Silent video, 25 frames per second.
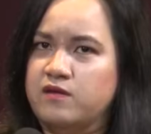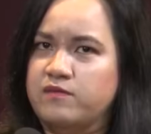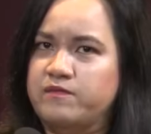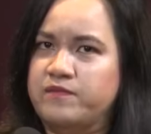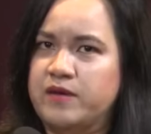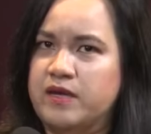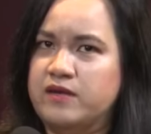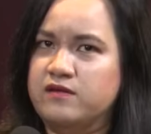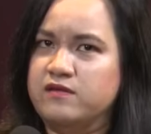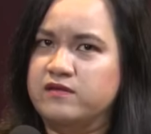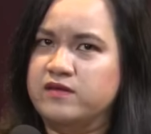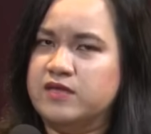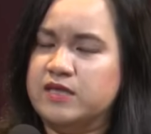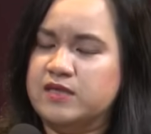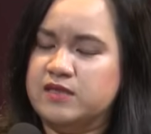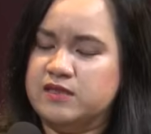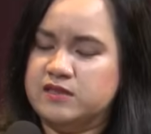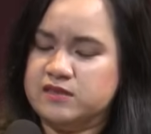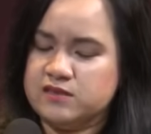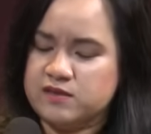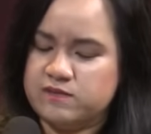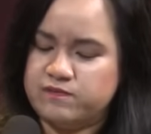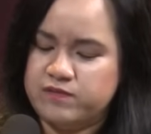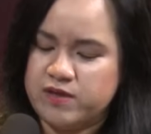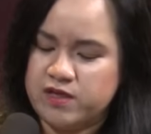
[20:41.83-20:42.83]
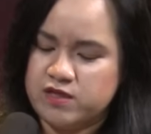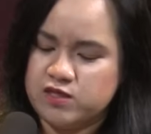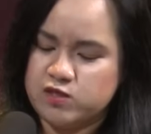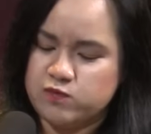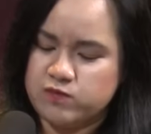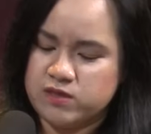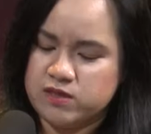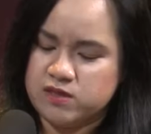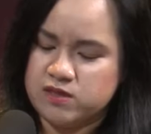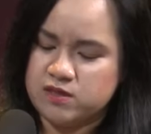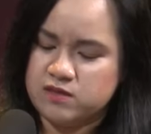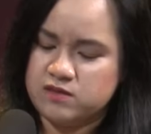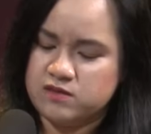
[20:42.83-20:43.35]
penalties and
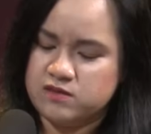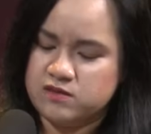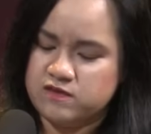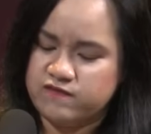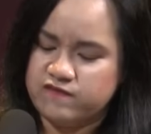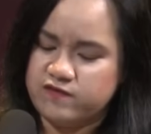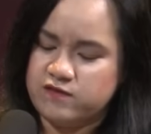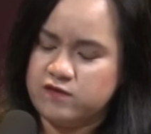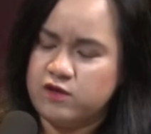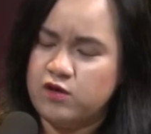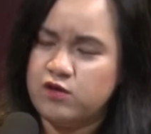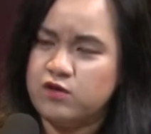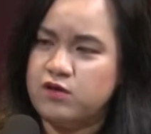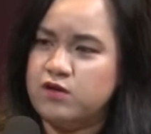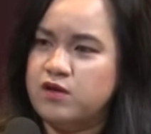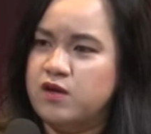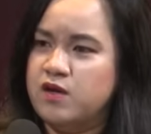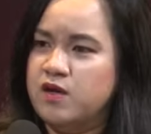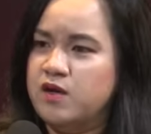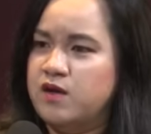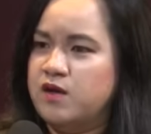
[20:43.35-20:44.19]
punishments under civil law